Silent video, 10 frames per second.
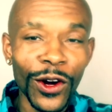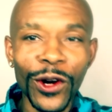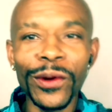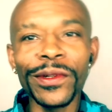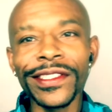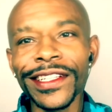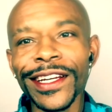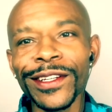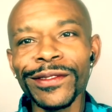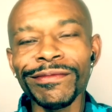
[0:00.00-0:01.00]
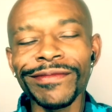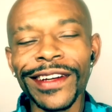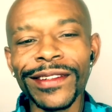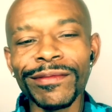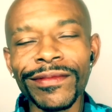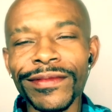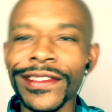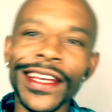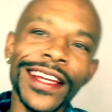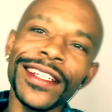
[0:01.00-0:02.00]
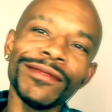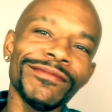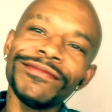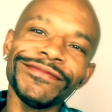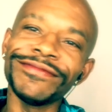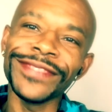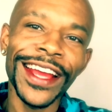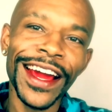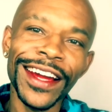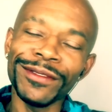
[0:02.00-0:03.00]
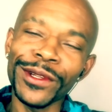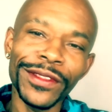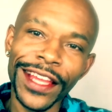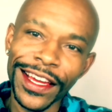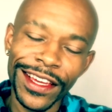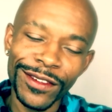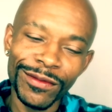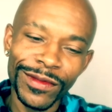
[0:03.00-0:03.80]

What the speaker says: Or will they say, nah, no thank you?